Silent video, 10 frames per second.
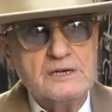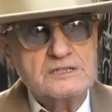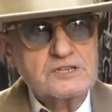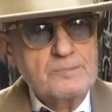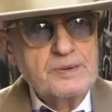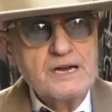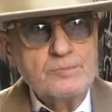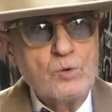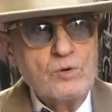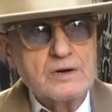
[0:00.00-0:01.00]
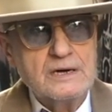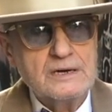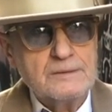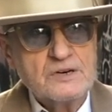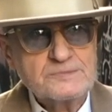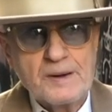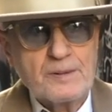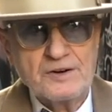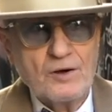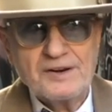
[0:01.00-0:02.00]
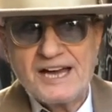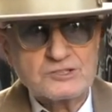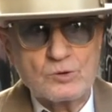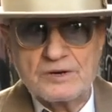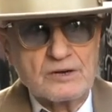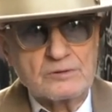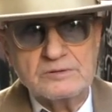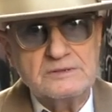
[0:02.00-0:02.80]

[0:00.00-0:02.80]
so people most people are not natural though